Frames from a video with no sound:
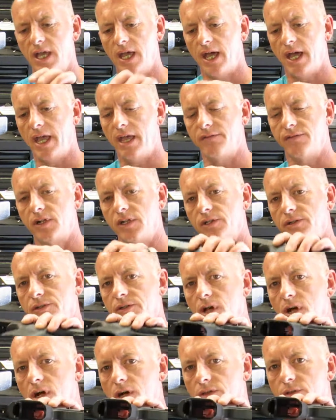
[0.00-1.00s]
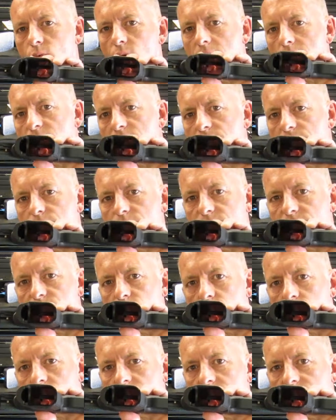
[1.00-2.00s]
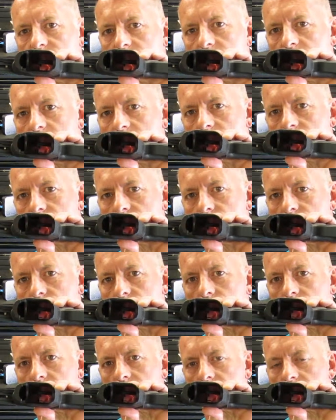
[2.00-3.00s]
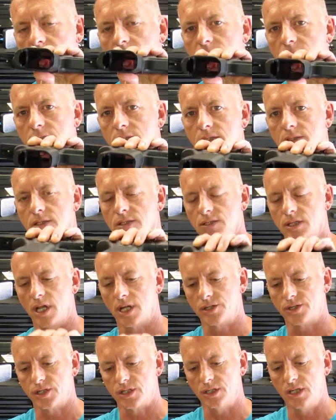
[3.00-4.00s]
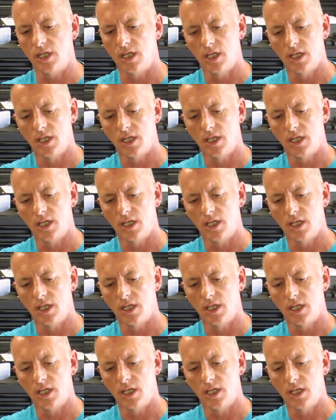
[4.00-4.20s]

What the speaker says: I have cleared all the weapons before we even get into that discussion.